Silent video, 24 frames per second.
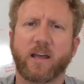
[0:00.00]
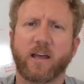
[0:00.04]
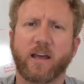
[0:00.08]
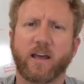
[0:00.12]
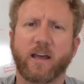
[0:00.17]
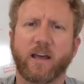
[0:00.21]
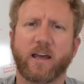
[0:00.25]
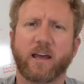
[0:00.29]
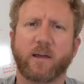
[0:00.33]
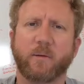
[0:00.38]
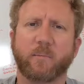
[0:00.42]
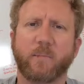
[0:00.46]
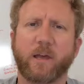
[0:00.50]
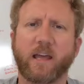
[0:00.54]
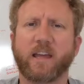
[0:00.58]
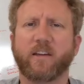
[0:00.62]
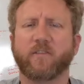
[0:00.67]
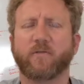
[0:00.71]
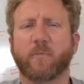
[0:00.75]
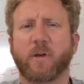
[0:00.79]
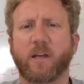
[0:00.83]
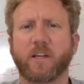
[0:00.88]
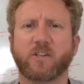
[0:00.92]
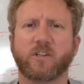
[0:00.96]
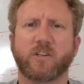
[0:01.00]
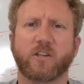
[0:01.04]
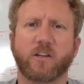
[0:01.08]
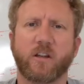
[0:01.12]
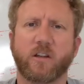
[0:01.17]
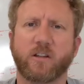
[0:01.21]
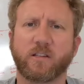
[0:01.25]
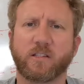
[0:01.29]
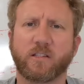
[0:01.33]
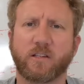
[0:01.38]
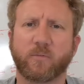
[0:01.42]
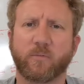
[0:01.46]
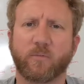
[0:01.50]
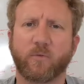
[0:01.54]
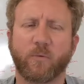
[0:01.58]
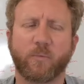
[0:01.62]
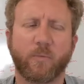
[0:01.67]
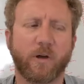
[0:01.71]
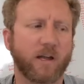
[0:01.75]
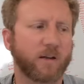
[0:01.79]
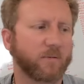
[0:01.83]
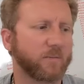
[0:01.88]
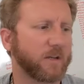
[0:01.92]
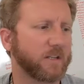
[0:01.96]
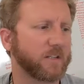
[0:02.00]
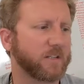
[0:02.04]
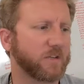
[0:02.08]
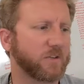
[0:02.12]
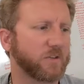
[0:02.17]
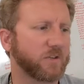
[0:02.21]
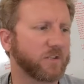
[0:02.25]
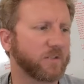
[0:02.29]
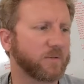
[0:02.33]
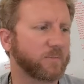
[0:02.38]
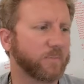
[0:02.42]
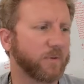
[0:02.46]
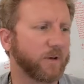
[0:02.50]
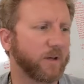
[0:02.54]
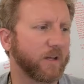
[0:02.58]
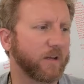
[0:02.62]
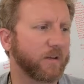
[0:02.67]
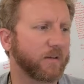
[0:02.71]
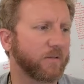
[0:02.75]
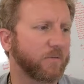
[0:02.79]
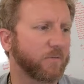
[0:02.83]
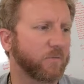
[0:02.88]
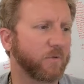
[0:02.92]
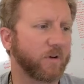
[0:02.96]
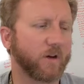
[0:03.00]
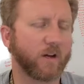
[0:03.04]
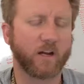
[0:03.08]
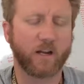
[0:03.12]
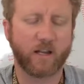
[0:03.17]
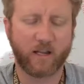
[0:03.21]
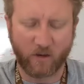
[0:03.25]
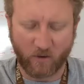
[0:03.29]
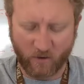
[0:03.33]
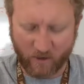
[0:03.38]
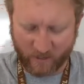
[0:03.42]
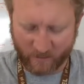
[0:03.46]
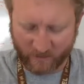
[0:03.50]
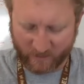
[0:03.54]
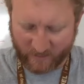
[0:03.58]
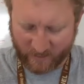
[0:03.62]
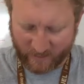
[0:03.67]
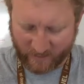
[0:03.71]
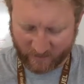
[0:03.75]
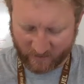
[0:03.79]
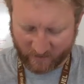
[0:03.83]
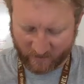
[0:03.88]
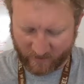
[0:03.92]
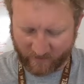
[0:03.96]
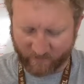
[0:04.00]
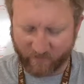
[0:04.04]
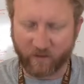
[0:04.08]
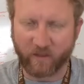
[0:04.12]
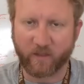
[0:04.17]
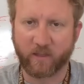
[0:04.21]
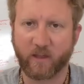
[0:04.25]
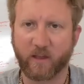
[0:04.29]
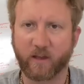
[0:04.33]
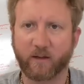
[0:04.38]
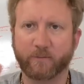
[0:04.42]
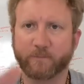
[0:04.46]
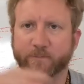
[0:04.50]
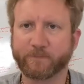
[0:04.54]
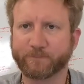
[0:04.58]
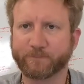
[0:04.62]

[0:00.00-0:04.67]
I may have mentioned on some remind messages, but we're going to go ahead and get everything